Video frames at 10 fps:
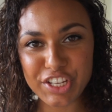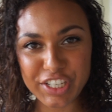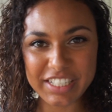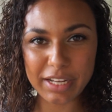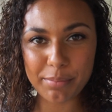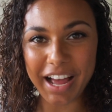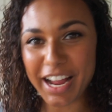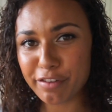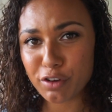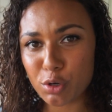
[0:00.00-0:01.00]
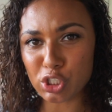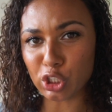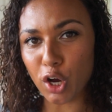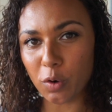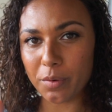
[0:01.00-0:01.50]
third tip kind of goes
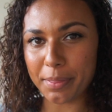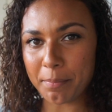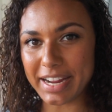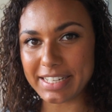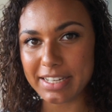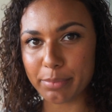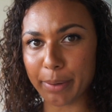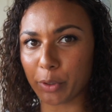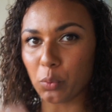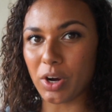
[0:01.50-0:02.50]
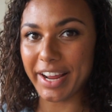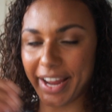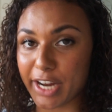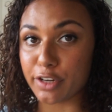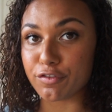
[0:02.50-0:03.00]
along with my tip number one I
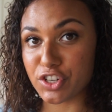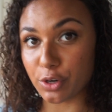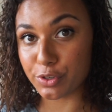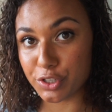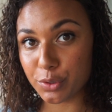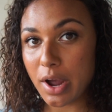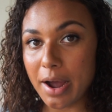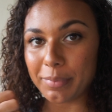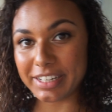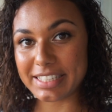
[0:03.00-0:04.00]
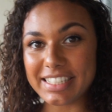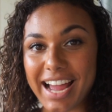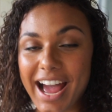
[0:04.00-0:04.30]
kind of showed you, but it's to